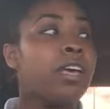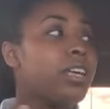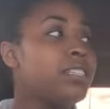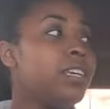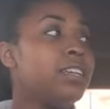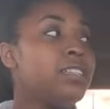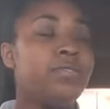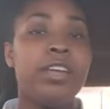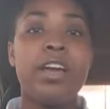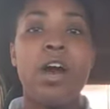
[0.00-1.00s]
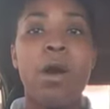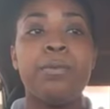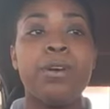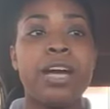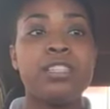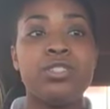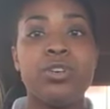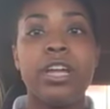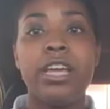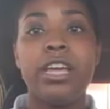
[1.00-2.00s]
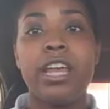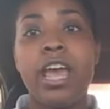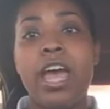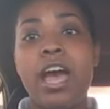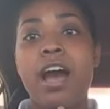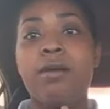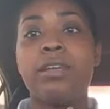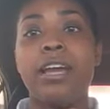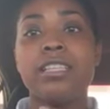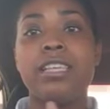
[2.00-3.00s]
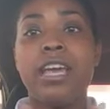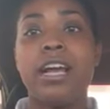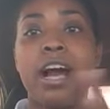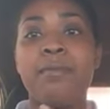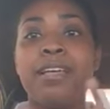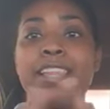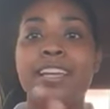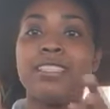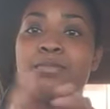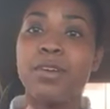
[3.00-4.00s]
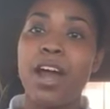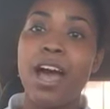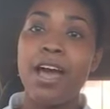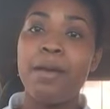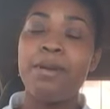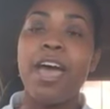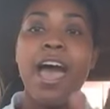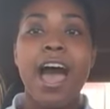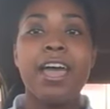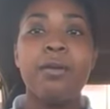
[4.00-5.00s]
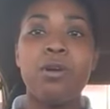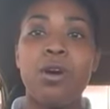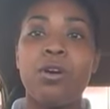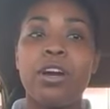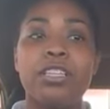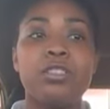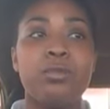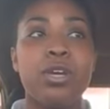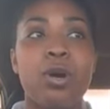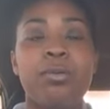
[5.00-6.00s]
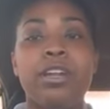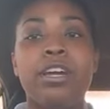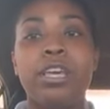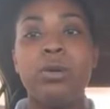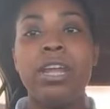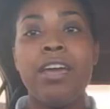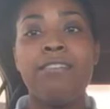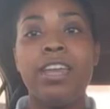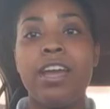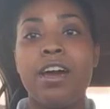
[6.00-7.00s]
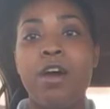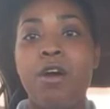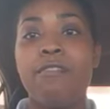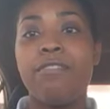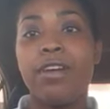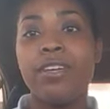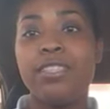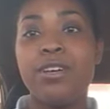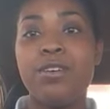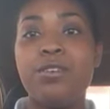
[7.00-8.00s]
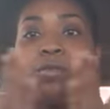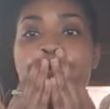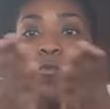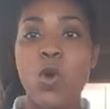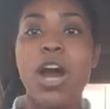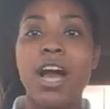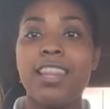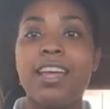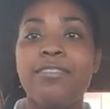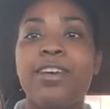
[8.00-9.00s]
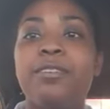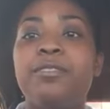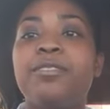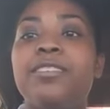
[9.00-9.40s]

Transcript: That's the end of this video. I hope you guys enjoyed it. Like I said, comment, like, subscribe. I am going to be opening a Q&A video very soon. Love you.